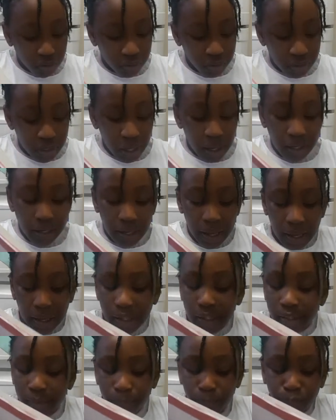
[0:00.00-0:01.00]
stared at
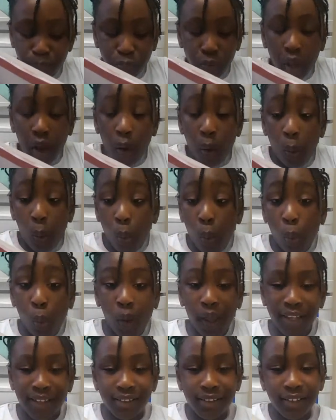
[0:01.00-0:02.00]
him,
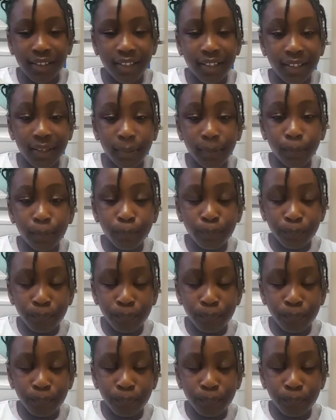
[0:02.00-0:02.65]
waiting.